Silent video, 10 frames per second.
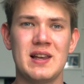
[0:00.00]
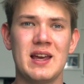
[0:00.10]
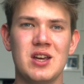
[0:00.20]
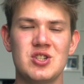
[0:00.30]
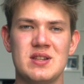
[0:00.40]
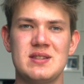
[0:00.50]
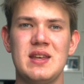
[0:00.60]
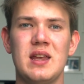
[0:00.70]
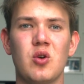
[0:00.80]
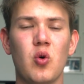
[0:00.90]
like I just
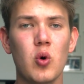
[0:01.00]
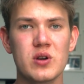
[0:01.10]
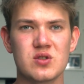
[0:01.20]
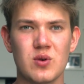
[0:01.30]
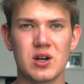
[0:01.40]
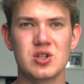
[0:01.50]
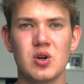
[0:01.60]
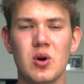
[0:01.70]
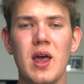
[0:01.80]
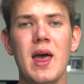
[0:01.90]
said, the course
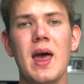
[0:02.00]
structure.